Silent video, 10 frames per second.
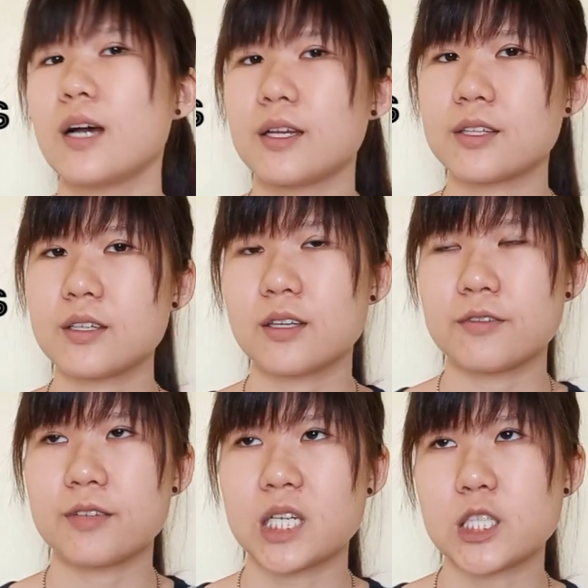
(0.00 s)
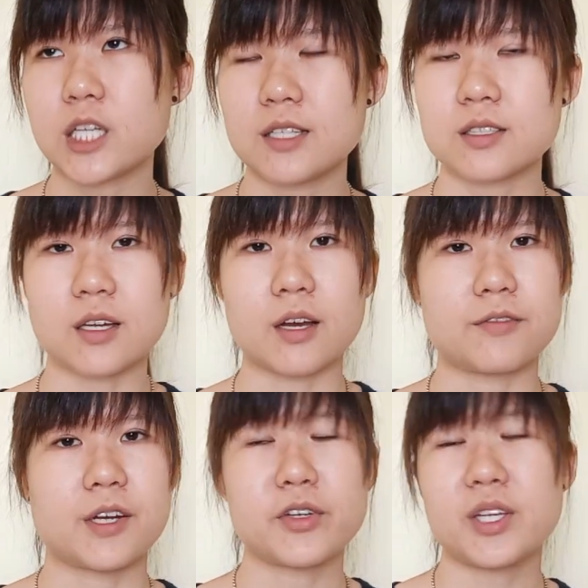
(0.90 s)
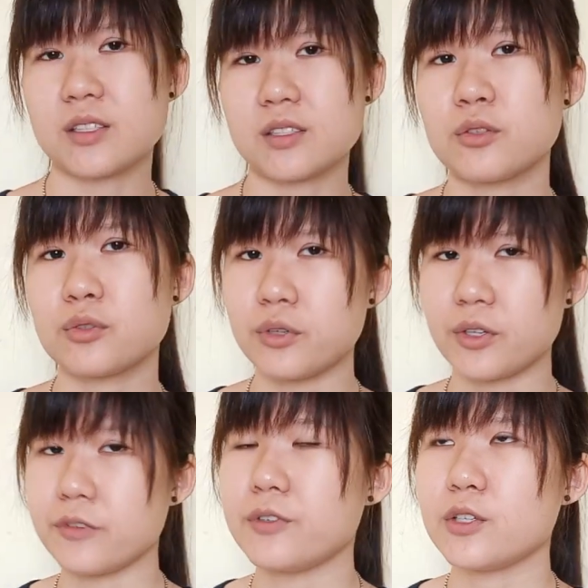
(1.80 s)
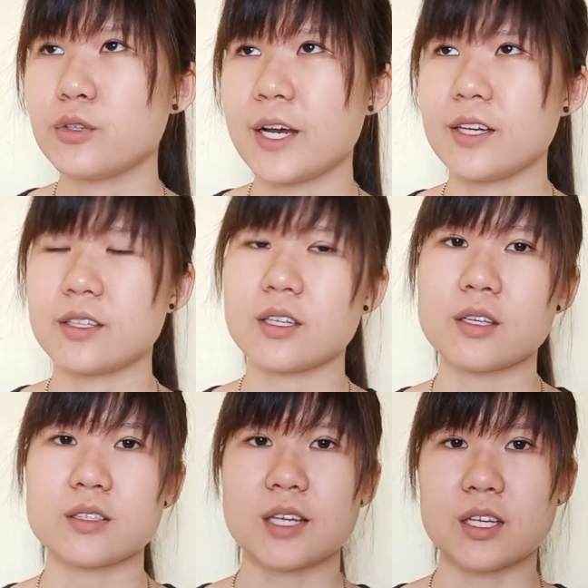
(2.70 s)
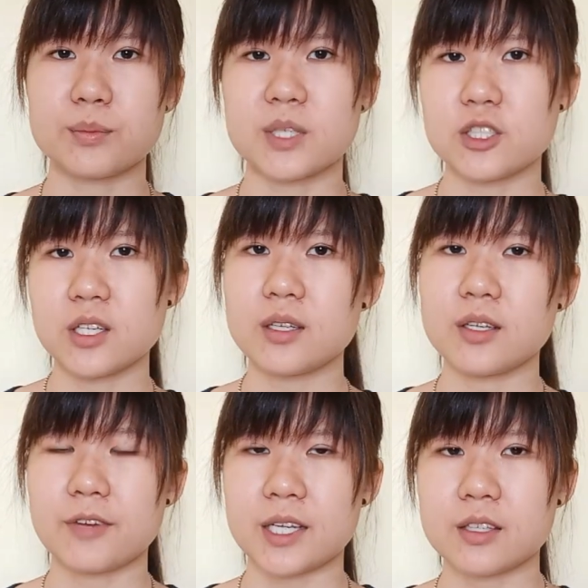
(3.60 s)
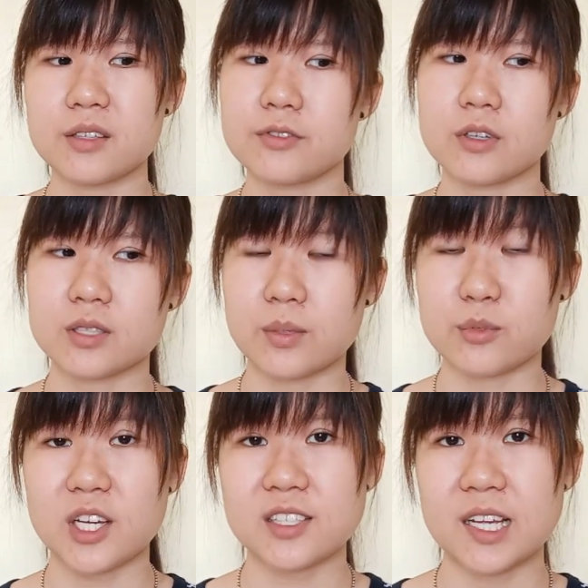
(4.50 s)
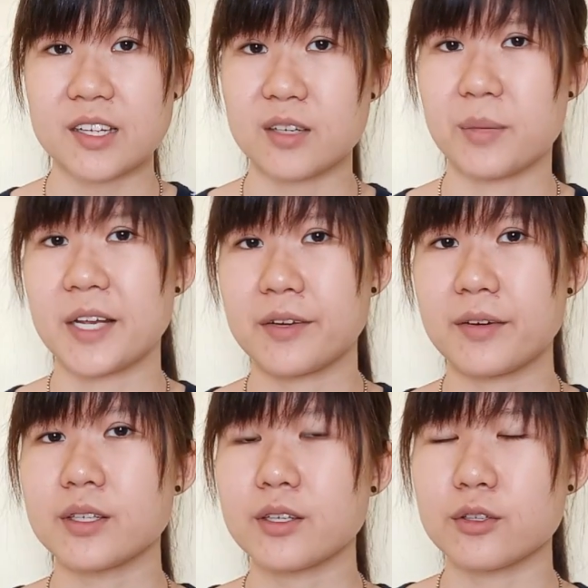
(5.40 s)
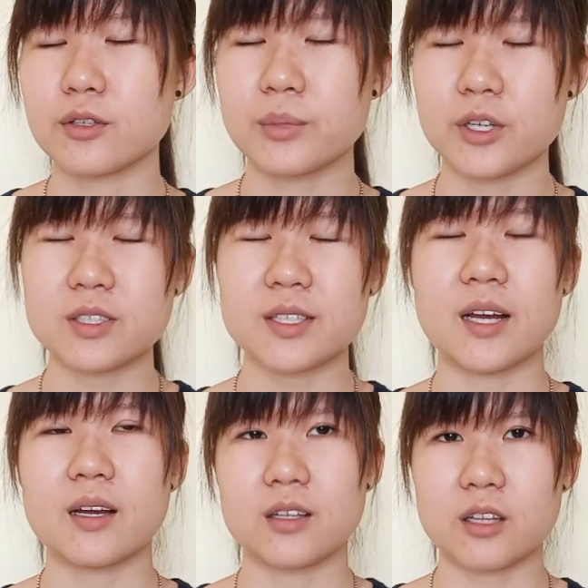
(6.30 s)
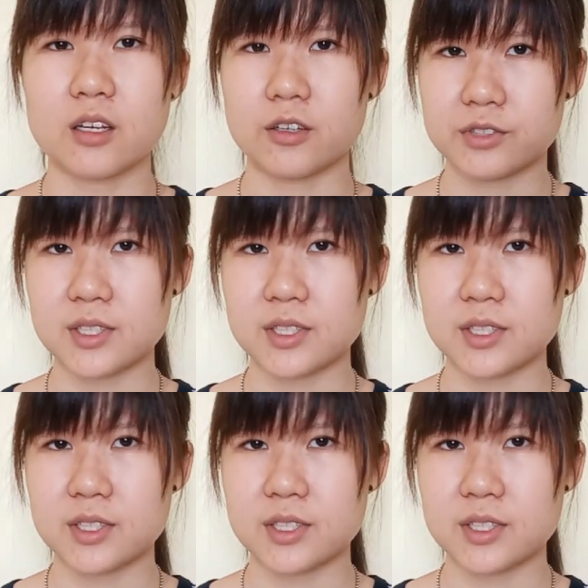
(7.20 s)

I think that flashcards are very easy to review, and it is especially effective for subjects like Kemahiran Hidup because there are a lot of